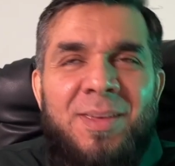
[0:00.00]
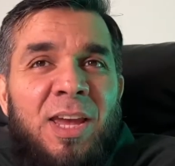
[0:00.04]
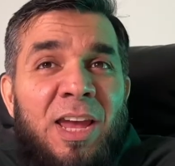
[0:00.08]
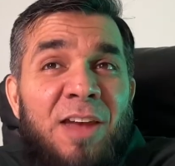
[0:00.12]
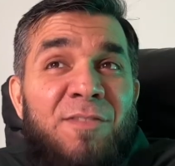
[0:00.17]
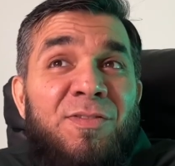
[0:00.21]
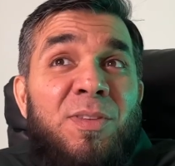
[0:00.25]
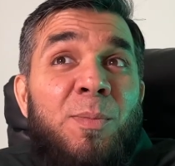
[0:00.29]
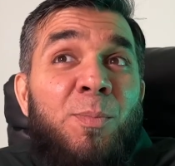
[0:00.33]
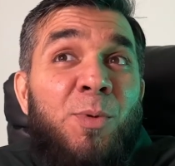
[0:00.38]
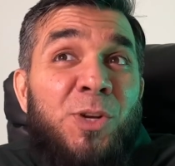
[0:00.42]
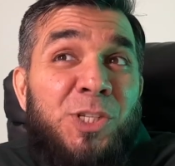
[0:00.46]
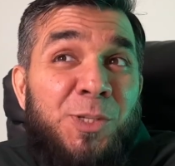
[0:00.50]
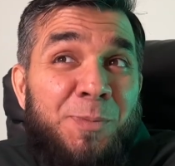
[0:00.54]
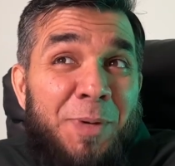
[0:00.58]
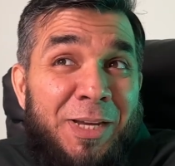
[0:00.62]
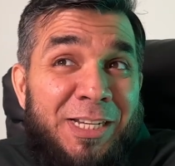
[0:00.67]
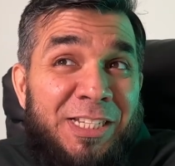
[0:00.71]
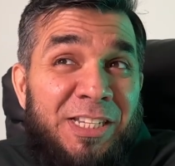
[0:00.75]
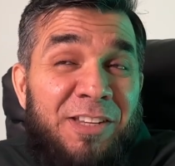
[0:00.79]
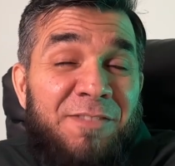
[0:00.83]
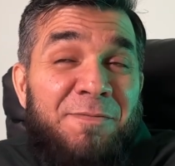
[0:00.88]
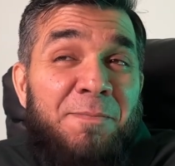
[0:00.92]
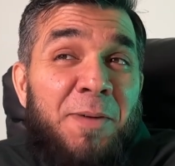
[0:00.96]
If the
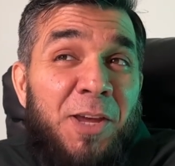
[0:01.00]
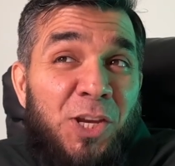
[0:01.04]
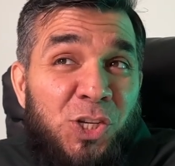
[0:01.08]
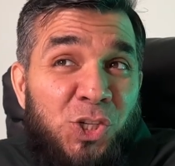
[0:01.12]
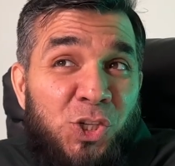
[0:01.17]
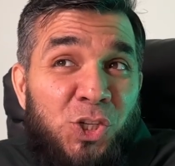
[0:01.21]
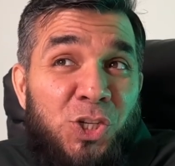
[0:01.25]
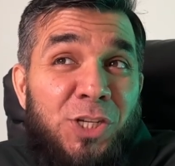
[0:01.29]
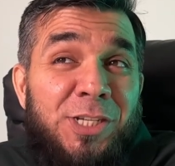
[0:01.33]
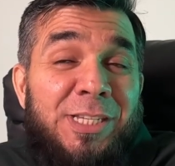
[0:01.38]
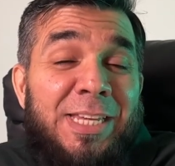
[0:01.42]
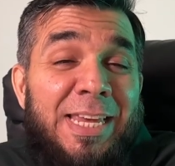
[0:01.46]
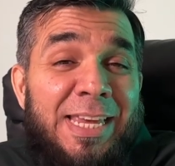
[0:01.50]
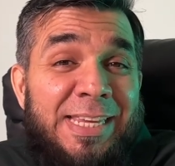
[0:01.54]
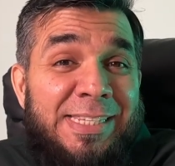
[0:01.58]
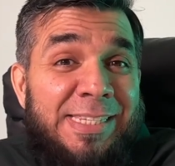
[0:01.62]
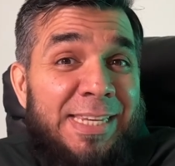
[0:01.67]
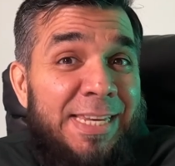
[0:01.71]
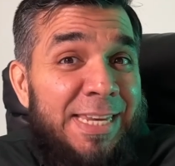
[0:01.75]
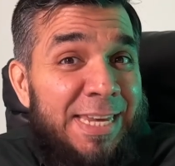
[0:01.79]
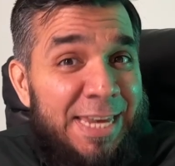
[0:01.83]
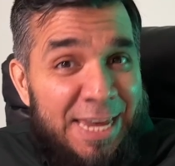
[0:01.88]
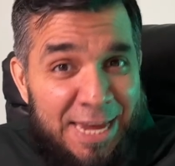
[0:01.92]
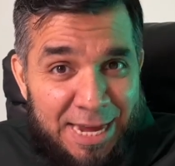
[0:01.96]
prospective patient is
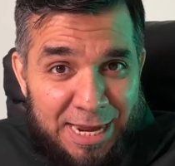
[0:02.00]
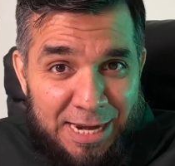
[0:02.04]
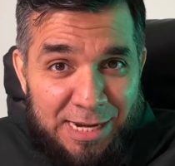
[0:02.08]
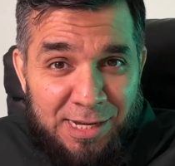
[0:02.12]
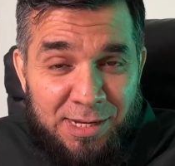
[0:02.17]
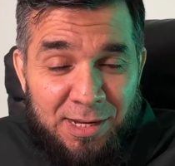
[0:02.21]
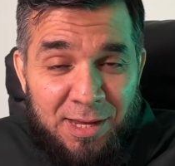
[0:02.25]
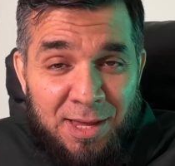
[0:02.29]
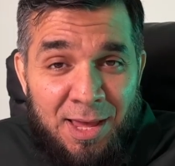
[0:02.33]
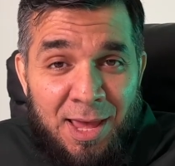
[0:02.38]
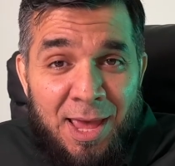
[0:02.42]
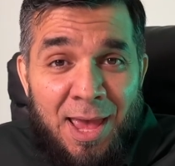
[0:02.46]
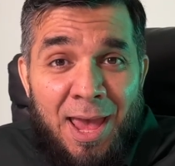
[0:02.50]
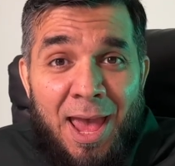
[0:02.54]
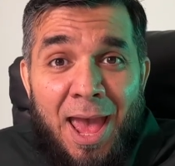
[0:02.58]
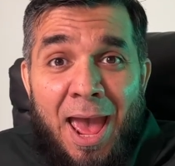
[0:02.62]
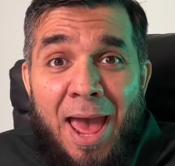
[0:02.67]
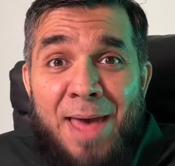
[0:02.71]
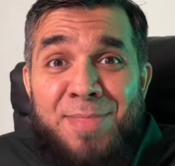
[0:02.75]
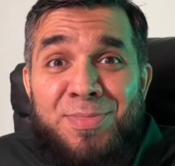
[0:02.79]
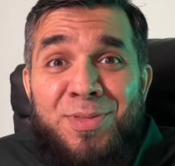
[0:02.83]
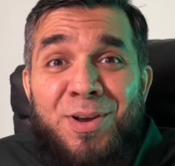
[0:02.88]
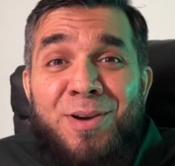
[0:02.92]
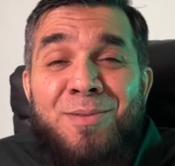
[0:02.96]
a kid
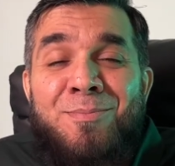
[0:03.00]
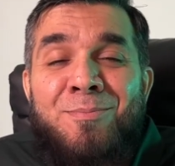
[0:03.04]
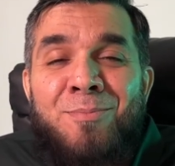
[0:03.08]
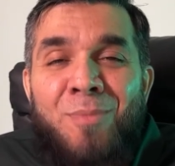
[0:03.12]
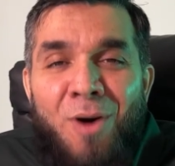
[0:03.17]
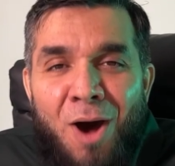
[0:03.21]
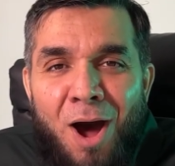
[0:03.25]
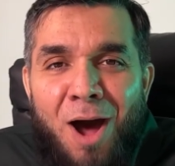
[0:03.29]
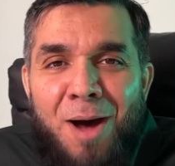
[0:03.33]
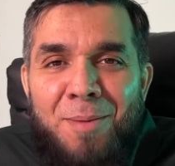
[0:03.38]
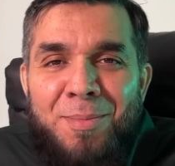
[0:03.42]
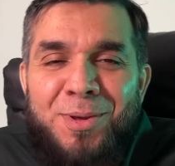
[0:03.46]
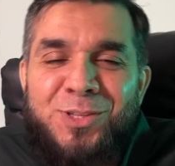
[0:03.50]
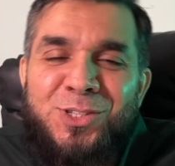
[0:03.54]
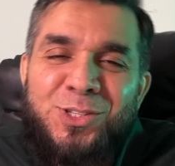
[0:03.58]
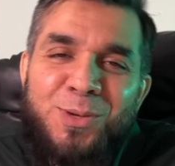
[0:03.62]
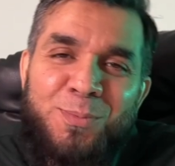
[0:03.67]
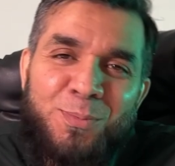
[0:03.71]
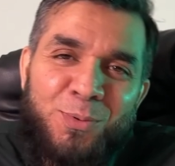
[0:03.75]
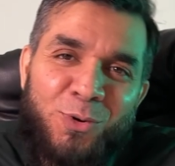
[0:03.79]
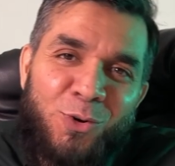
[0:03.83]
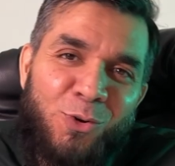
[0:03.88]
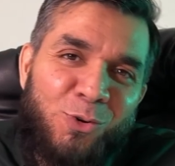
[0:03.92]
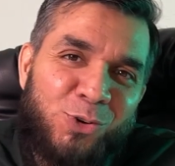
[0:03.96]
and their mom has
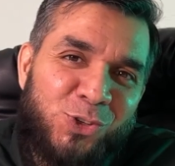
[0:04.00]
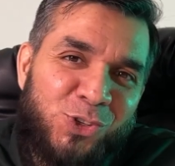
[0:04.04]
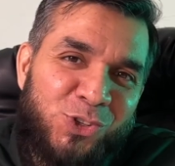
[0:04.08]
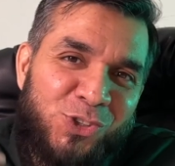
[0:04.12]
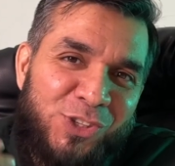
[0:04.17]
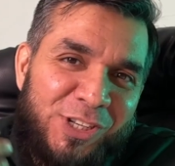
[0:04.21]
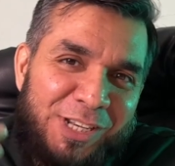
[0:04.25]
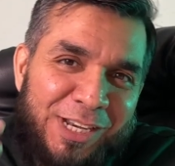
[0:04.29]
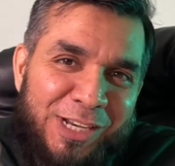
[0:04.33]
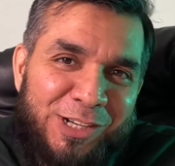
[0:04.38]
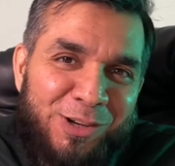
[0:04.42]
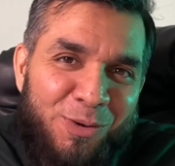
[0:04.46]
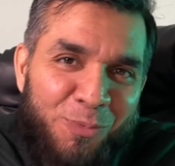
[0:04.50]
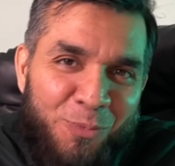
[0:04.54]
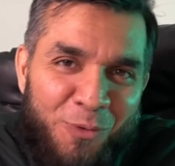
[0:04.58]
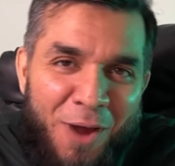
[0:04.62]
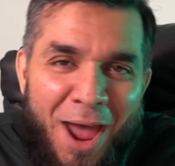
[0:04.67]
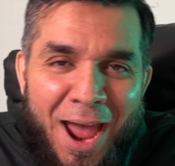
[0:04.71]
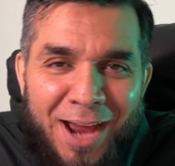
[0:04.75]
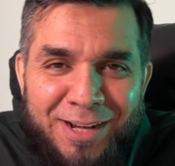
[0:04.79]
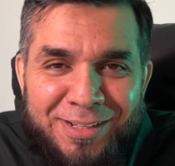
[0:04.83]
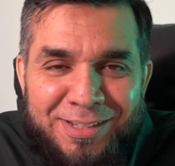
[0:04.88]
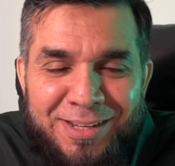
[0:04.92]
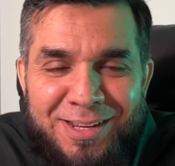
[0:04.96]
approached the dental
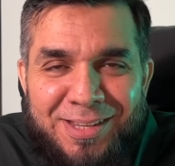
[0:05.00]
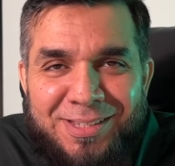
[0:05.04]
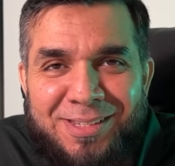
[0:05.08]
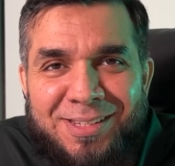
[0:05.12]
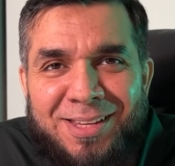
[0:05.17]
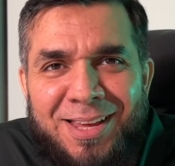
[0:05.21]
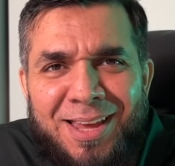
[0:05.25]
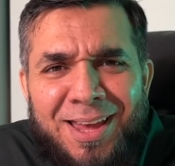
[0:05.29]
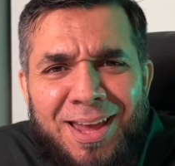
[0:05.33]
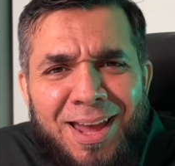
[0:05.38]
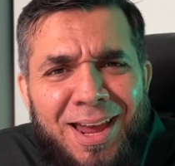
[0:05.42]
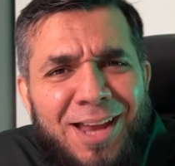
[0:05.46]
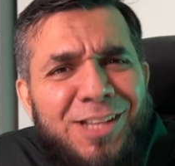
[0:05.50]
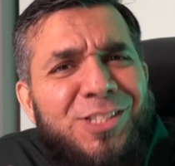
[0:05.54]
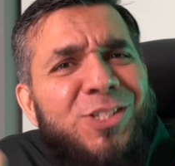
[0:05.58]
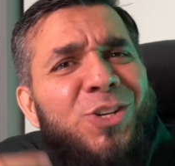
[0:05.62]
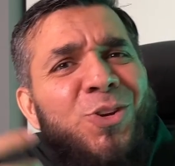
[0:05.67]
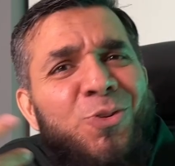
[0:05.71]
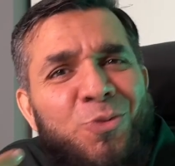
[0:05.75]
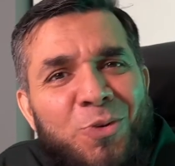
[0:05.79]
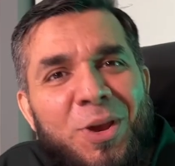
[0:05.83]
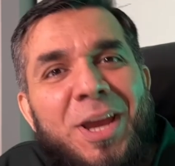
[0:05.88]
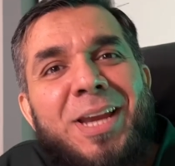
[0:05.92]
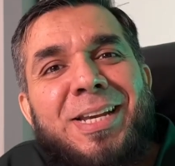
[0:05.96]
practice, it's a
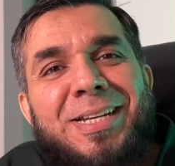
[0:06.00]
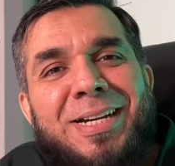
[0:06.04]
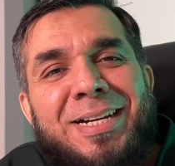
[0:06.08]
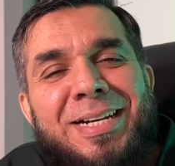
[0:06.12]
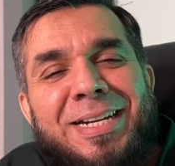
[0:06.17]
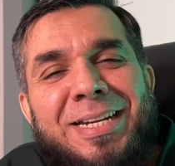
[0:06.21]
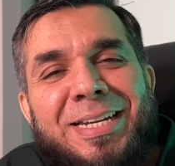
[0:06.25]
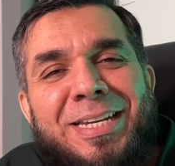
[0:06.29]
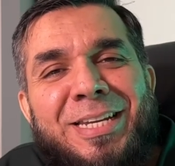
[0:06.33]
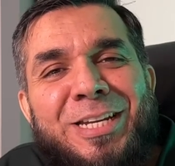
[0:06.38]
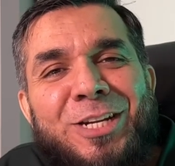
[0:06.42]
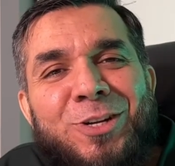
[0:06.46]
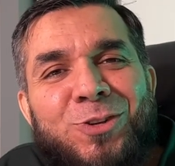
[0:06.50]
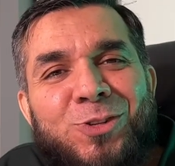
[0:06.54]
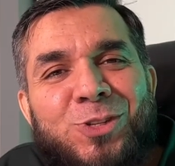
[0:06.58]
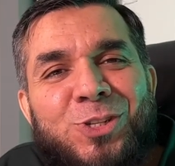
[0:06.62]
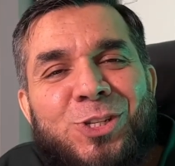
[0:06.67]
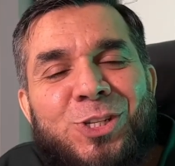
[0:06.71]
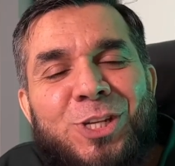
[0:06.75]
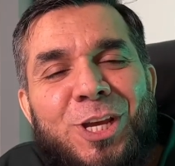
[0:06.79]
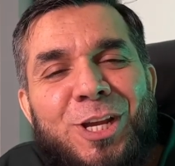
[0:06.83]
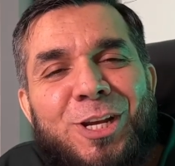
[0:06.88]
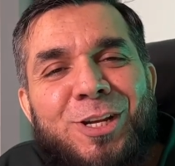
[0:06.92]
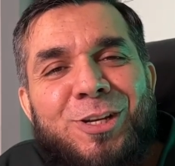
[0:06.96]
great idea to
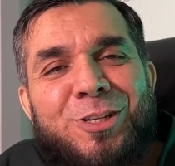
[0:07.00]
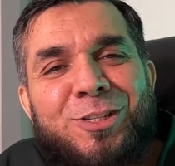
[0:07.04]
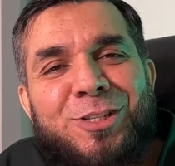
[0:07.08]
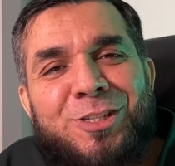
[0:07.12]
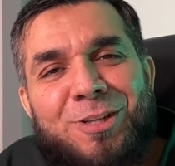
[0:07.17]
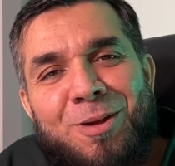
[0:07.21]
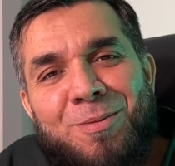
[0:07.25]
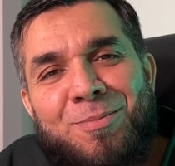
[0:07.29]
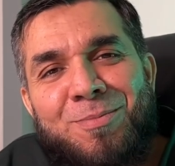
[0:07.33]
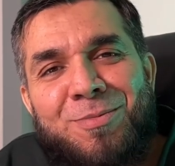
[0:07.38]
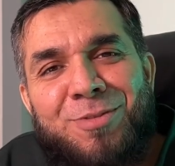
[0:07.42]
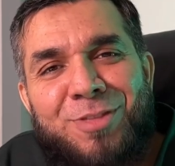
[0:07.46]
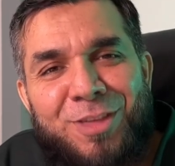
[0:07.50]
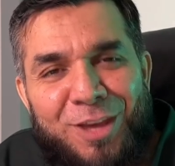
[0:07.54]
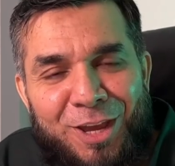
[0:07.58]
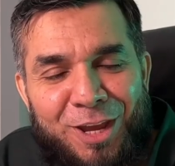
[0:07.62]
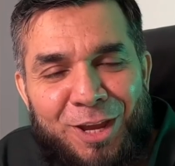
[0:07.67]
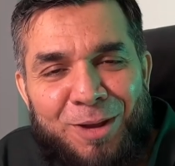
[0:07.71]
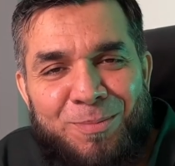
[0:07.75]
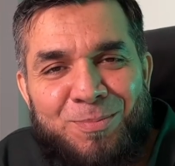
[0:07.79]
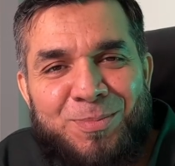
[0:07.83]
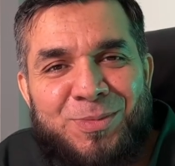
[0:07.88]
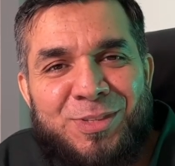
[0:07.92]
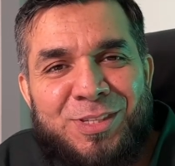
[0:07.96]
send
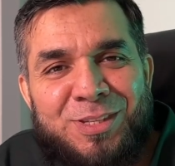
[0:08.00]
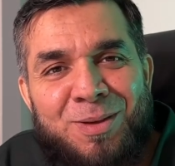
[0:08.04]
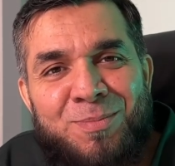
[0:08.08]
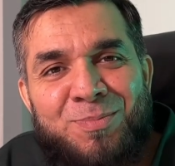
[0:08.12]
something